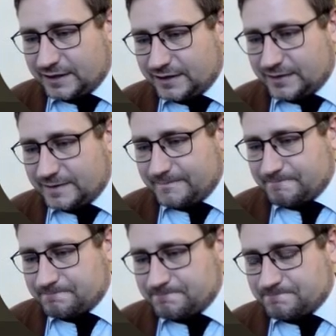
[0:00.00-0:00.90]

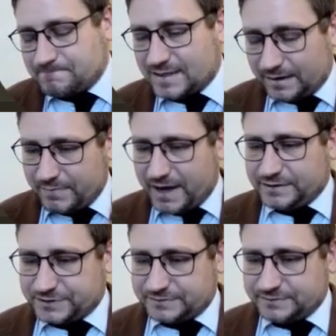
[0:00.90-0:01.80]

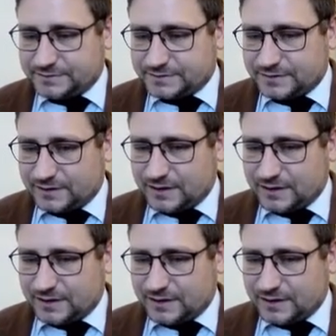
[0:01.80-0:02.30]
dimensions,